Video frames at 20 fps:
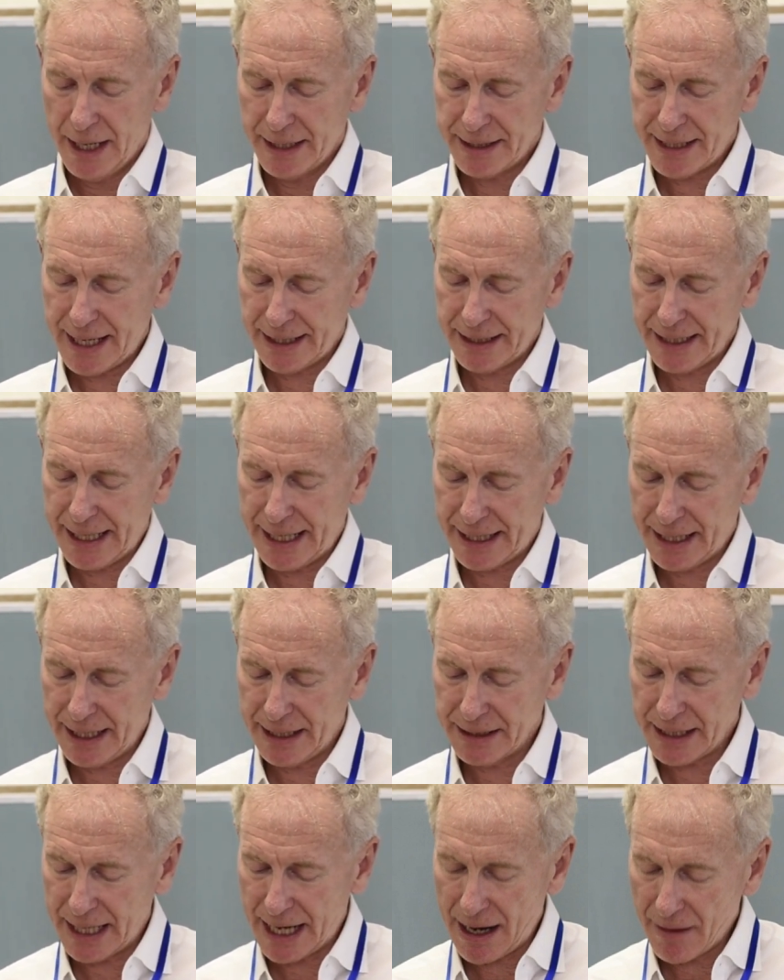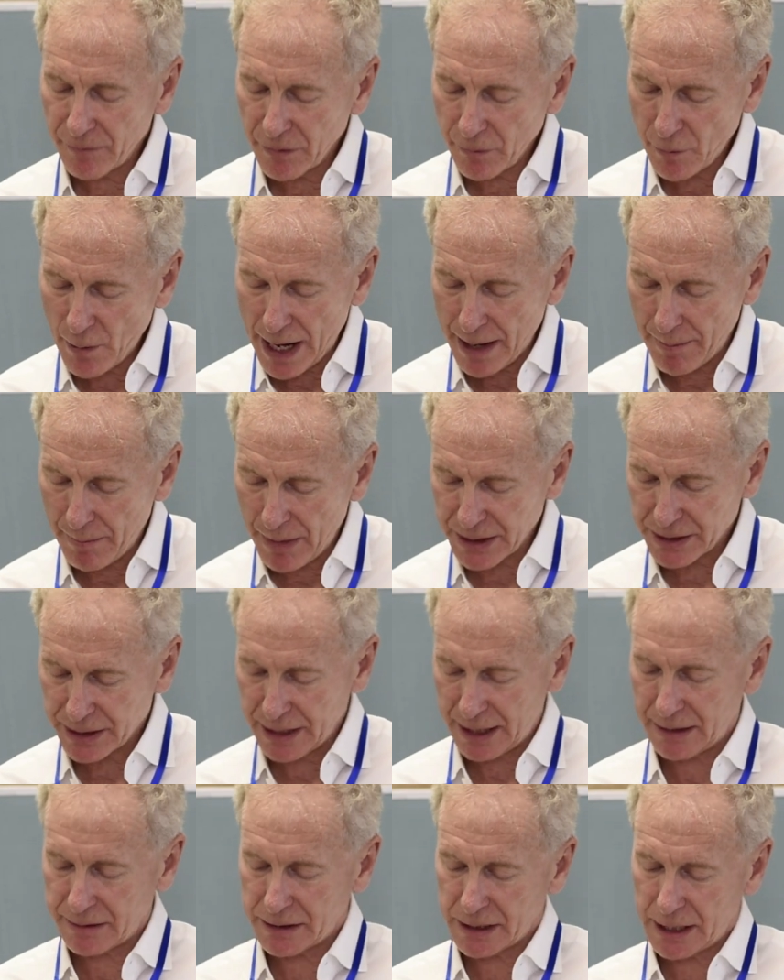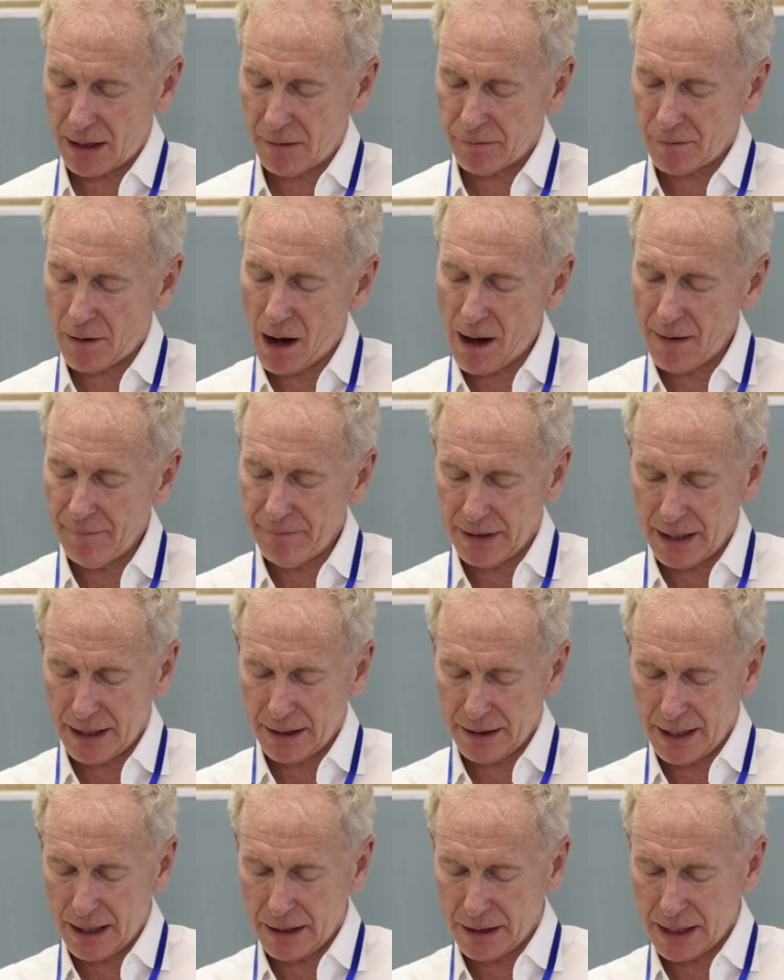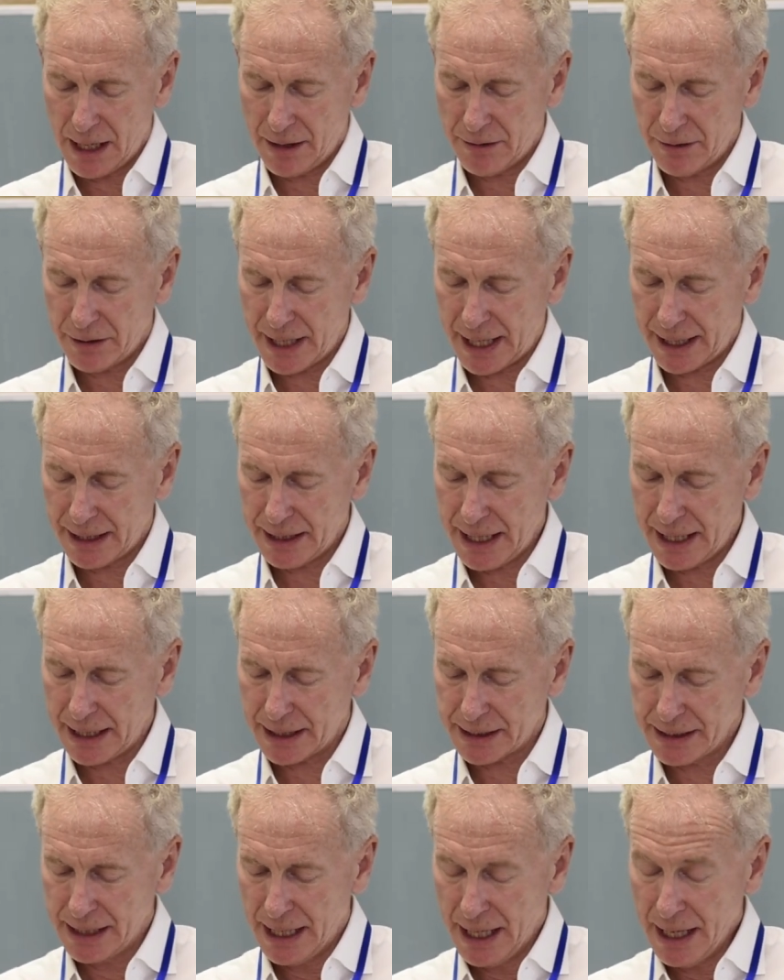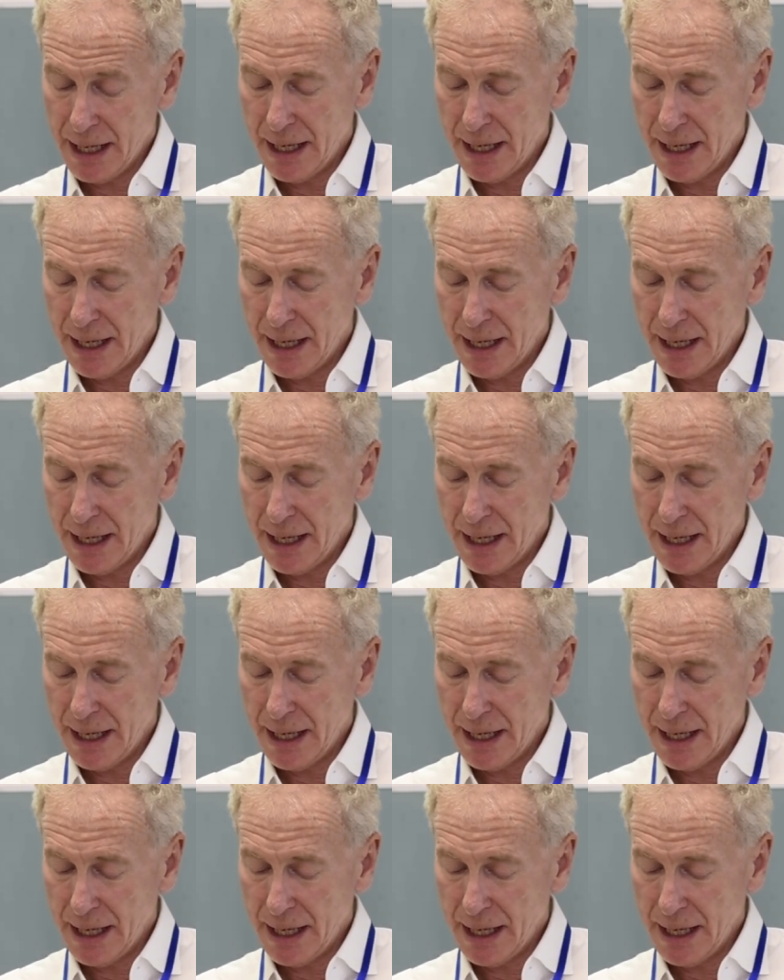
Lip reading: technique is in every way much less self-confident than the other techniques,